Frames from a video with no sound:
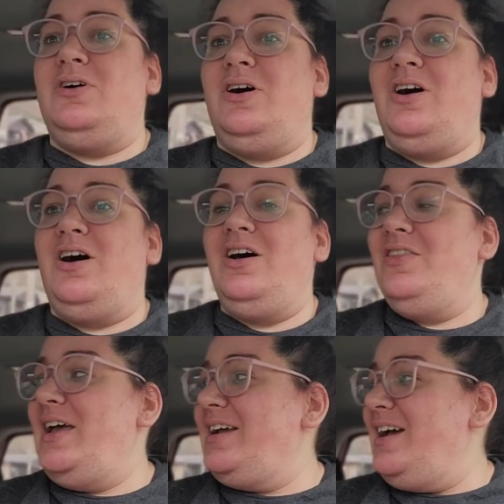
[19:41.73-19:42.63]

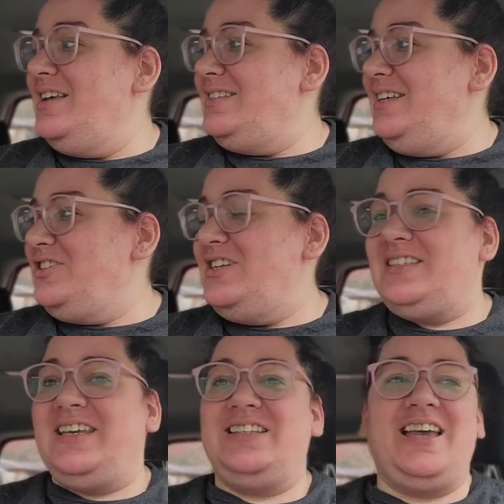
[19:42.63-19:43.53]
oh, that guy's teaching
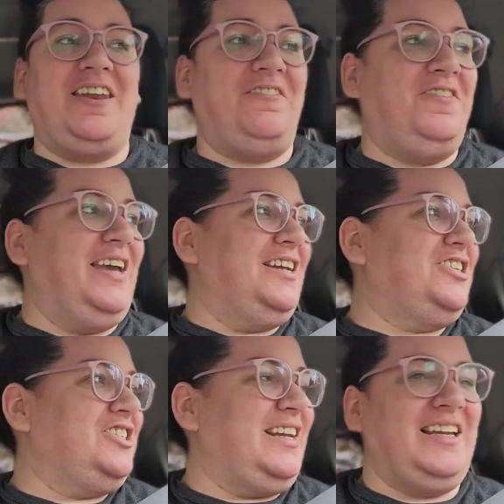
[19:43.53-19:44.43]
his kids how to fish.